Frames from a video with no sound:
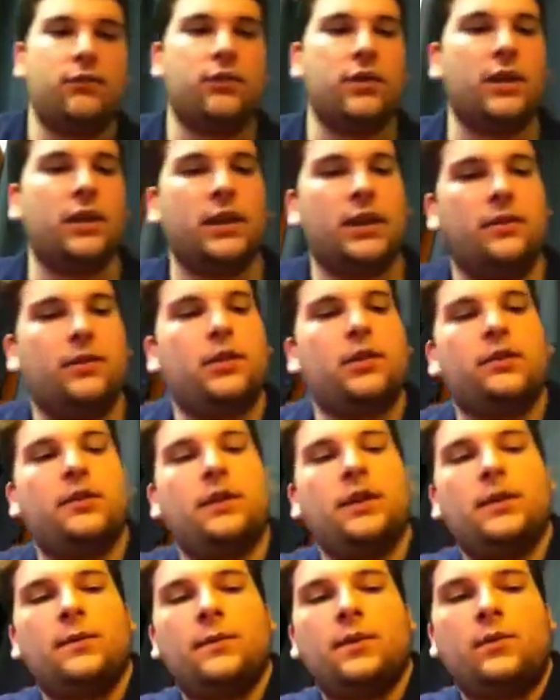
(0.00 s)

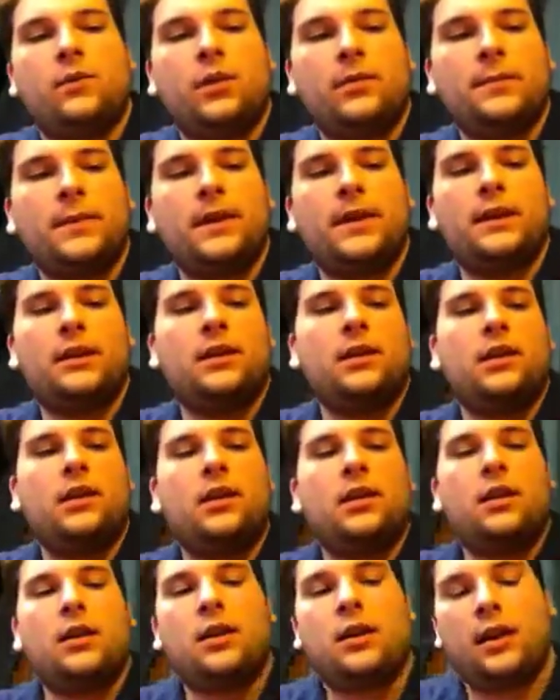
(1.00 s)
what won me
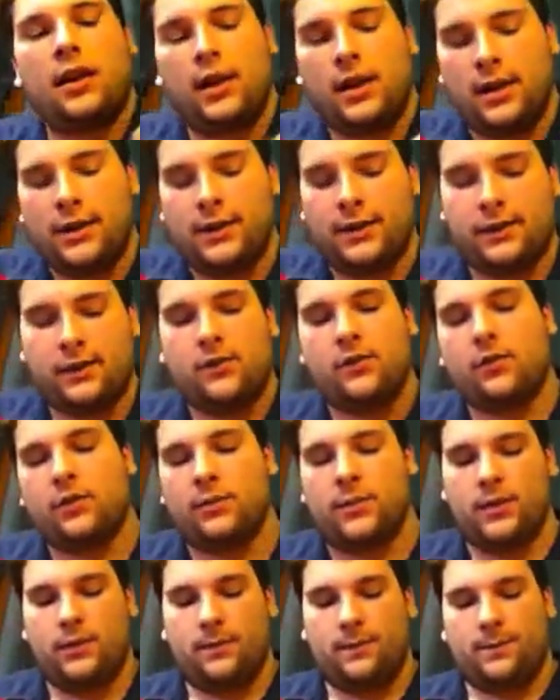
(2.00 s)
this
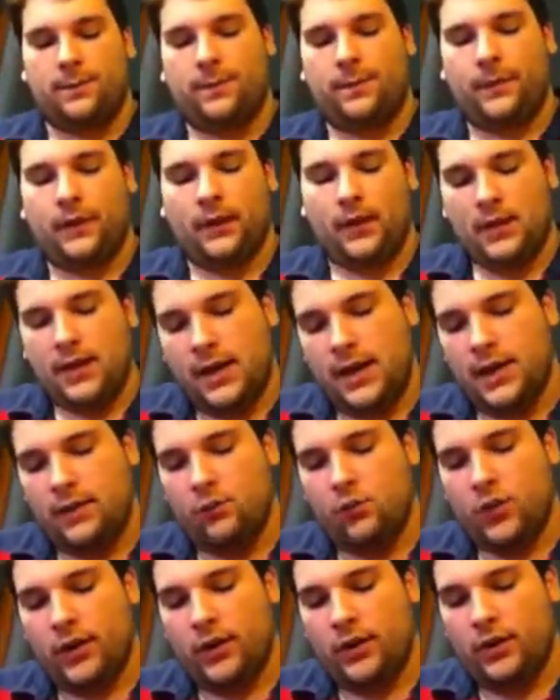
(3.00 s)
tournament,
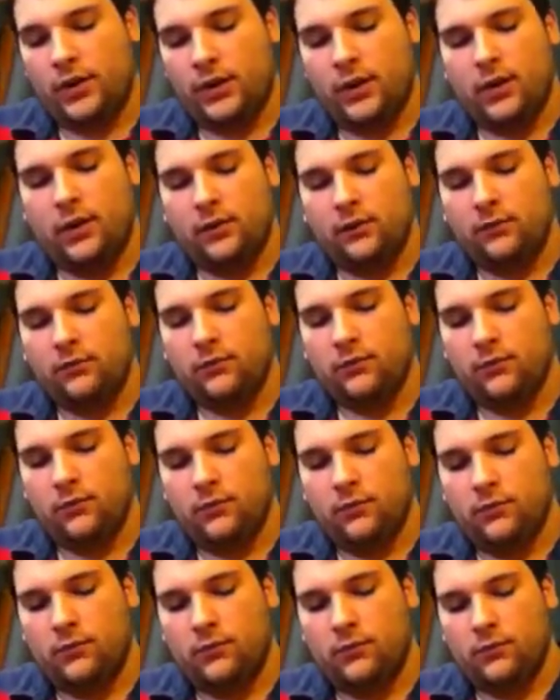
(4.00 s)
and what, you know,
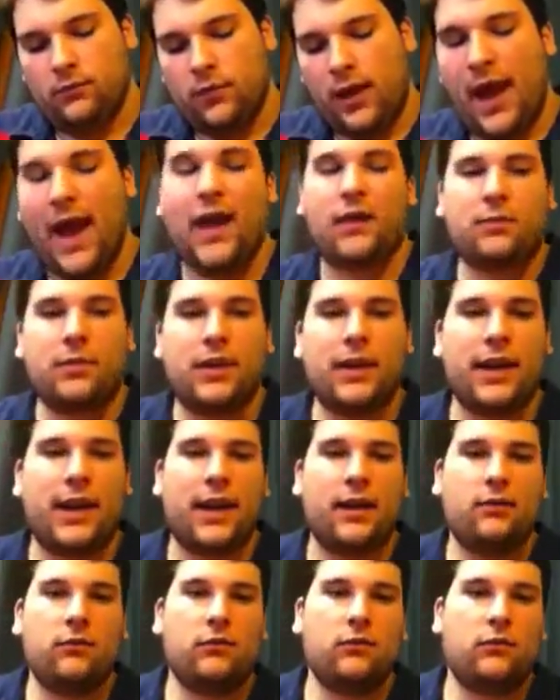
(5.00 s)
had me
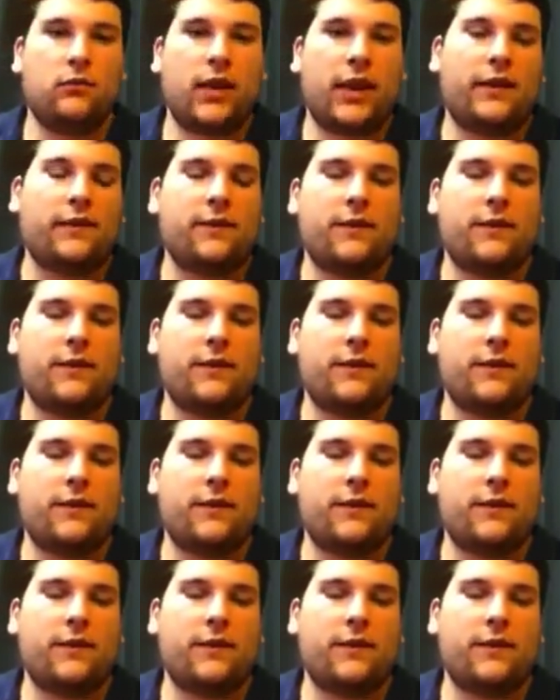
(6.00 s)
get like